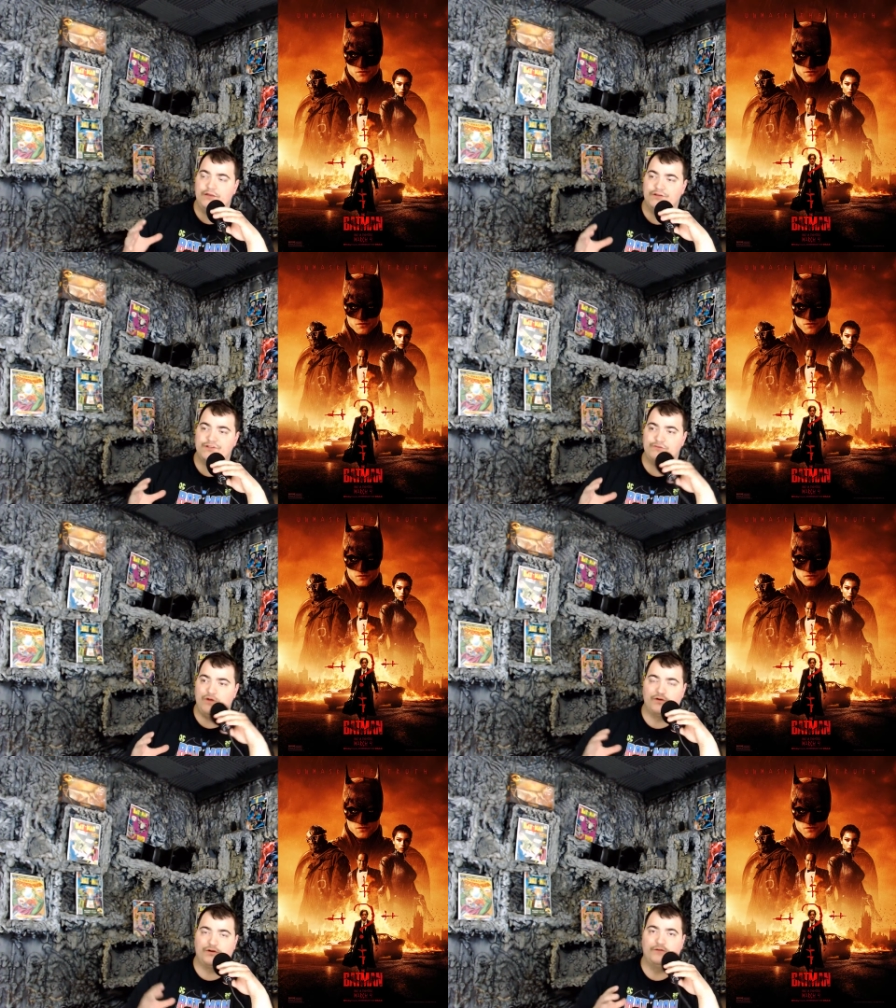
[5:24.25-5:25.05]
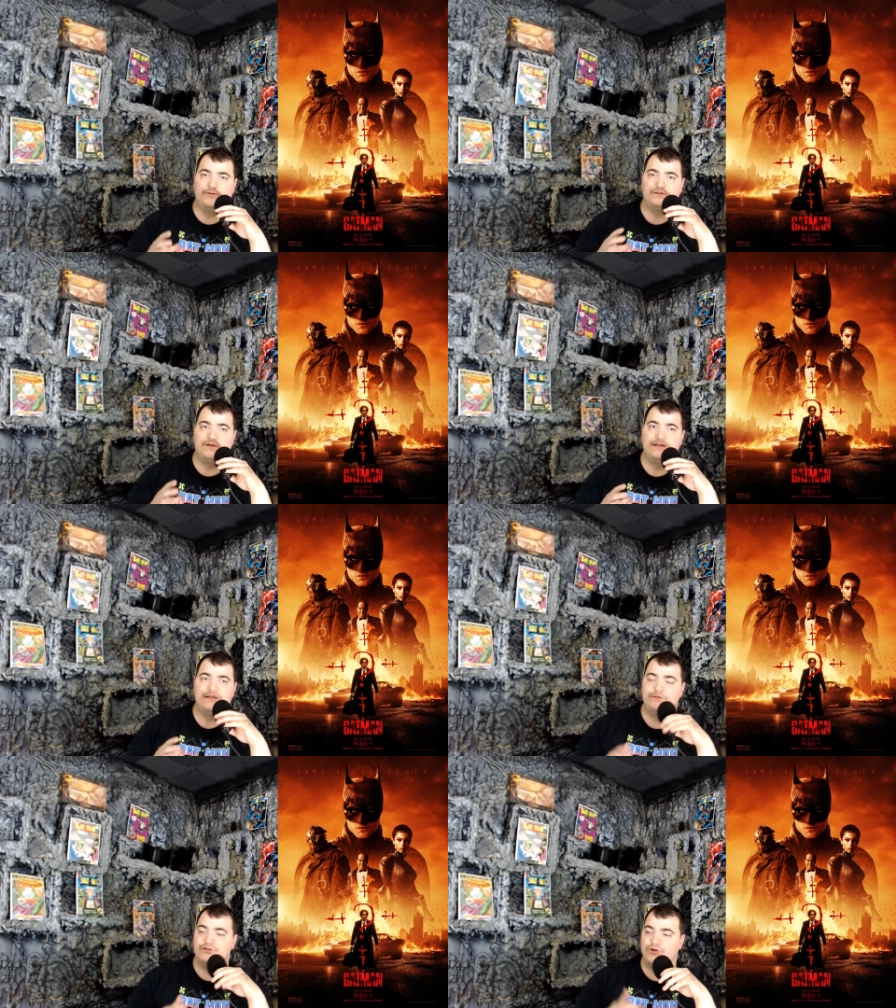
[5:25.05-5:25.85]
the smaller criminals a lot of
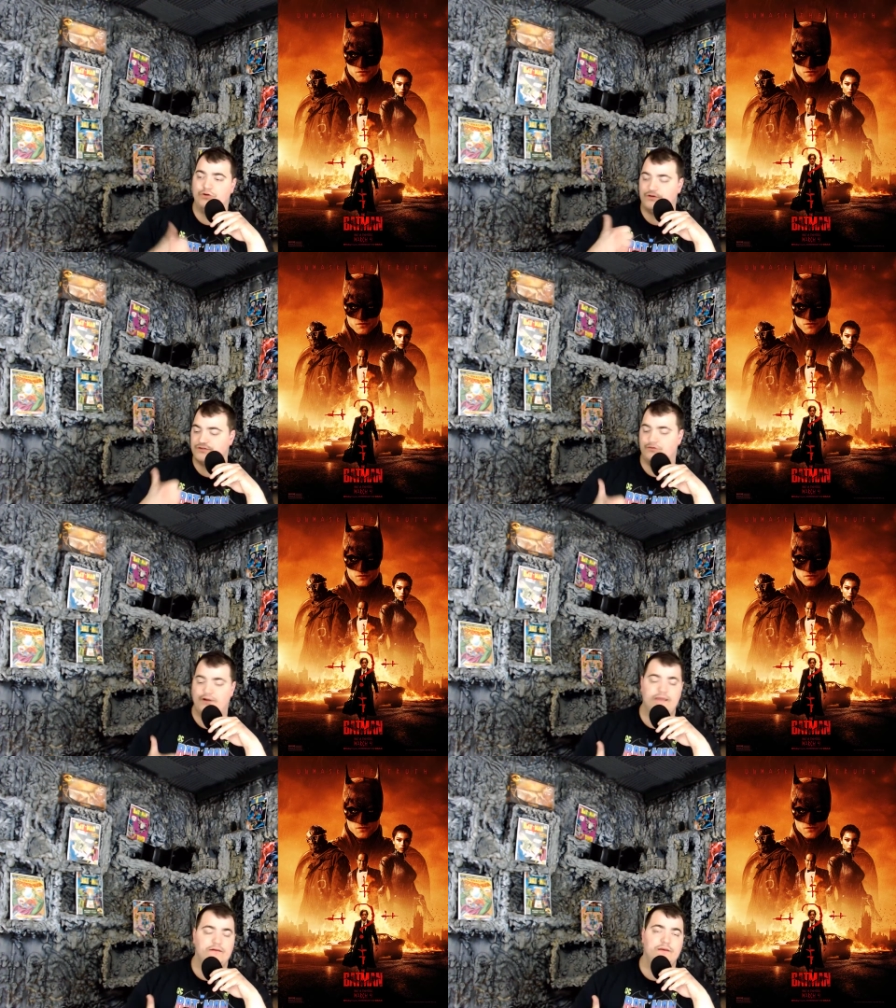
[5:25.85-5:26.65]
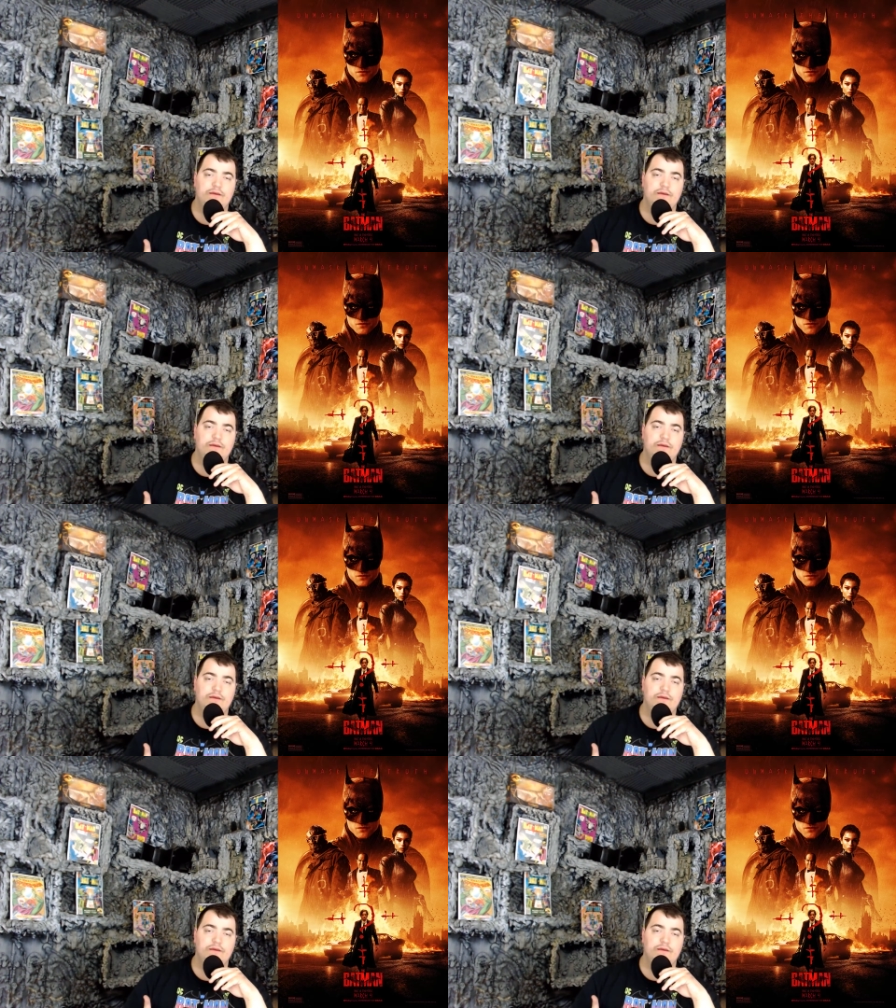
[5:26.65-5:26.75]
times. Joker's great.